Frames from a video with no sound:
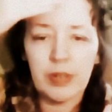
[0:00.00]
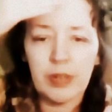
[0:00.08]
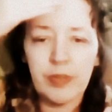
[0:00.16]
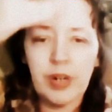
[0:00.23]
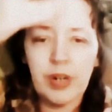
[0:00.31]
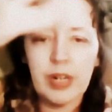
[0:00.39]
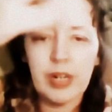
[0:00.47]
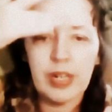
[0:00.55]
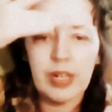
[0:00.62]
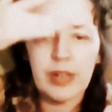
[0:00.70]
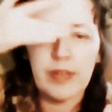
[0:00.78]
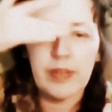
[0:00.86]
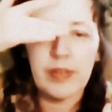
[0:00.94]
forehead.
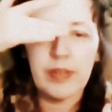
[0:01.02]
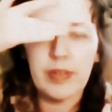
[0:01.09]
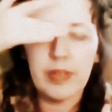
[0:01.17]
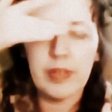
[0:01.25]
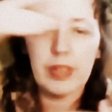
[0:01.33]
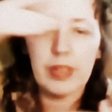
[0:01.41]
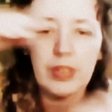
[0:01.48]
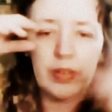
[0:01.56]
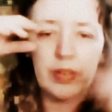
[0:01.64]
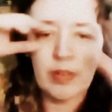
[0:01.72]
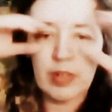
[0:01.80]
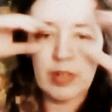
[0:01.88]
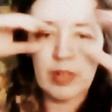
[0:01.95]

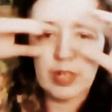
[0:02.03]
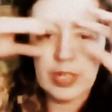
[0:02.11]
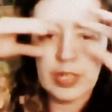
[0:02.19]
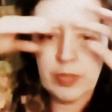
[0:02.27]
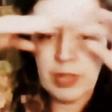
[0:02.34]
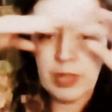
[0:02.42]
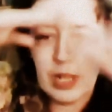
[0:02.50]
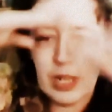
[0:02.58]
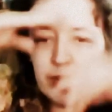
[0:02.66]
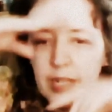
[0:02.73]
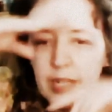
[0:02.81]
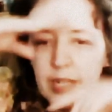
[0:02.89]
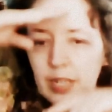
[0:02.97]
So that's why I
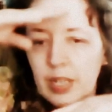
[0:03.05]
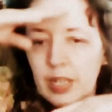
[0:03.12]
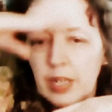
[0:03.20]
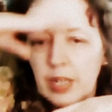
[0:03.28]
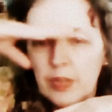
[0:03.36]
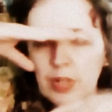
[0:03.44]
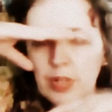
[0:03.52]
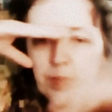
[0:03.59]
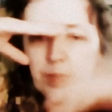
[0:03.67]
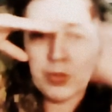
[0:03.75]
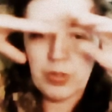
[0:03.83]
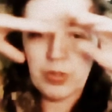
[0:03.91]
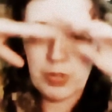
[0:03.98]
try to
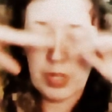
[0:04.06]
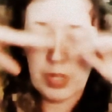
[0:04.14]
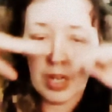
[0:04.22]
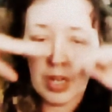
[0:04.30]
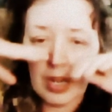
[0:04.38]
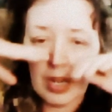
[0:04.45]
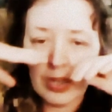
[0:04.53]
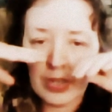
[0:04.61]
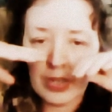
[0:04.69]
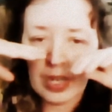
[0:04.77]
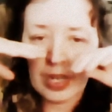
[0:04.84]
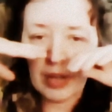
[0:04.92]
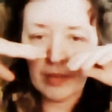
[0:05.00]
push the eyes
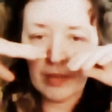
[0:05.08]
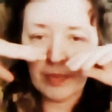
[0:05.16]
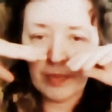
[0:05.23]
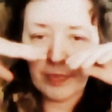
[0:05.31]
down,